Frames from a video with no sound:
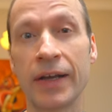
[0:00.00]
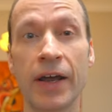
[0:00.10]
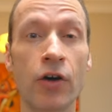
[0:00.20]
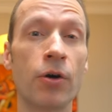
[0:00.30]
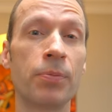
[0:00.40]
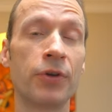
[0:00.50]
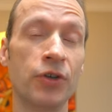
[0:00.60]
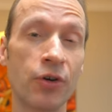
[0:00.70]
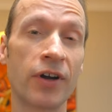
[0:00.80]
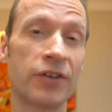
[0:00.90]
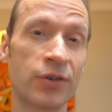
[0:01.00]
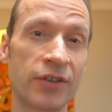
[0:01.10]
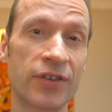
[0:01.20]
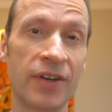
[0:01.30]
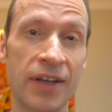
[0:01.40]
and I hope you are
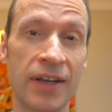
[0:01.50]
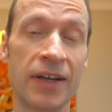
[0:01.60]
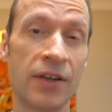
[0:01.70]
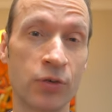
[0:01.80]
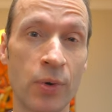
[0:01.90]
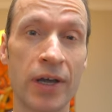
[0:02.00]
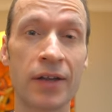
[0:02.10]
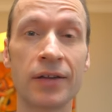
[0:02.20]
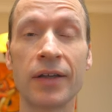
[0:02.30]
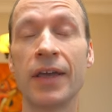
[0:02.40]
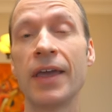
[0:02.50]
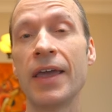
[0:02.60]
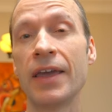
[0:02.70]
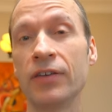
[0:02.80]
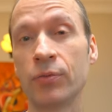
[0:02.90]
interested in as well,
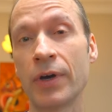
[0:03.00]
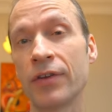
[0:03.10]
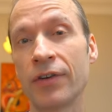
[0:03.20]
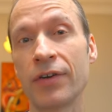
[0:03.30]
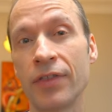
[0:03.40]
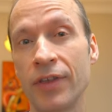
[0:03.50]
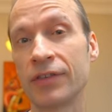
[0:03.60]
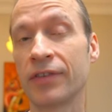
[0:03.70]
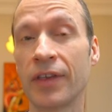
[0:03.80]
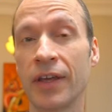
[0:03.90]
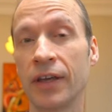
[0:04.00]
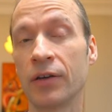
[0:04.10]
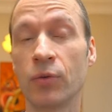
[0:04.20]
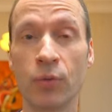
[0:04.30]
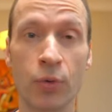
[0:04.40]
is whether this thing
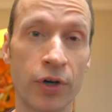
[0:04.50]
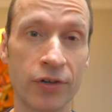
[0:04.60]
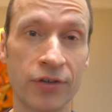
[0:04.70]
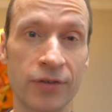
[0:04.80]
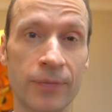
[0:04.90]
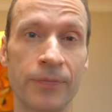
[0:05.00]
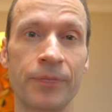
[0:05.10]
works.